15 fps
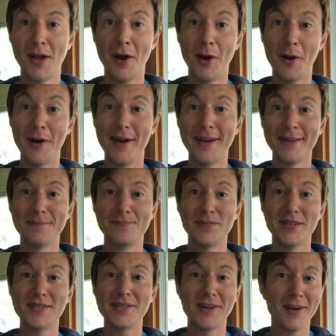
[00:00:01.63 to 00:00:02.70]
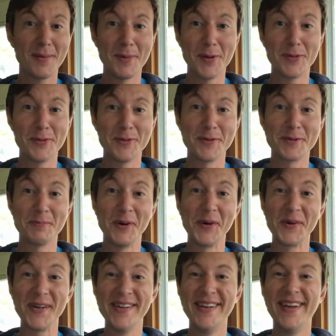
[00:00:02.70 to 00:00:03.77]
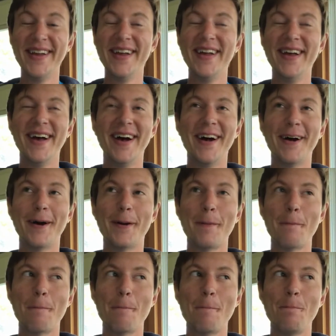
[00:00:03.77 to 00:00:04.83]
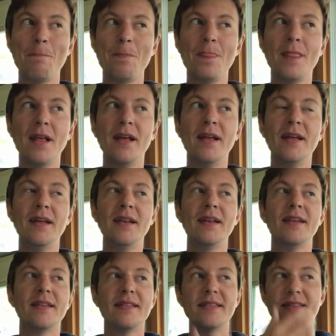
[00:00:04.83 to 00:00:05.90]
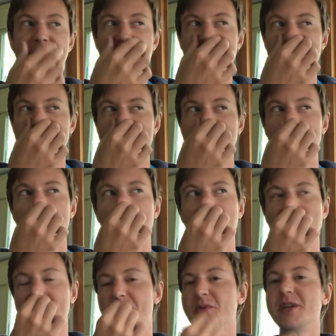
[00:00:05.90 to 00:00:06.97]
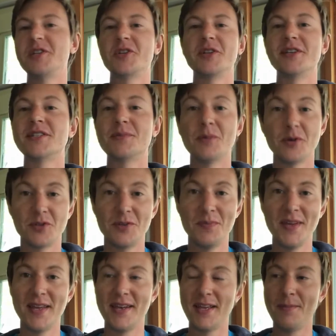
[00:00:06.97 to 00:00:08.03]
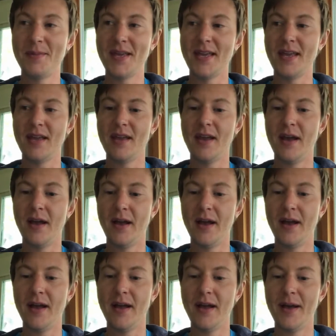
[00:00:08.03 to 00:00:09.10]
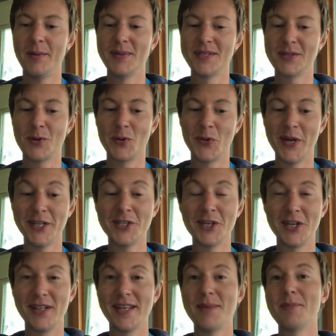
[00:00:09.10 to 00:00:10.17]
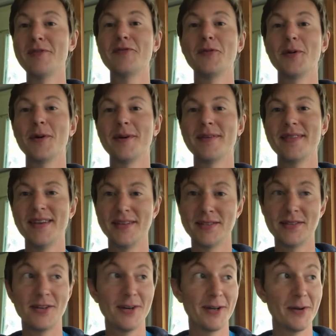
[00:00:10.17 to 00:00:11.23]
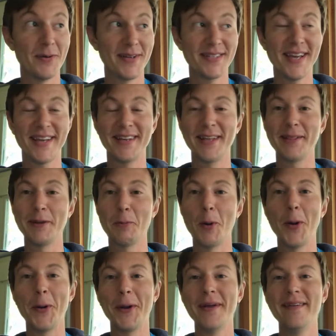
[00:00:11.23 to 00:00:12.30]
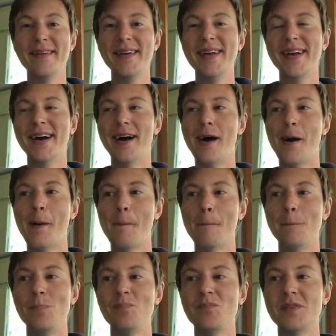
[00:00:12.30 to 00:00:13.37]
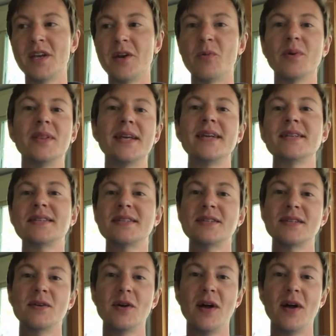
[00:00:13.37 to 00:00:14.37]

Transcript: All right, let's talk about Through the Smoke. Um, this wasn't originally supposed to be an EP. I was originally, before things started going technically wrong, going to release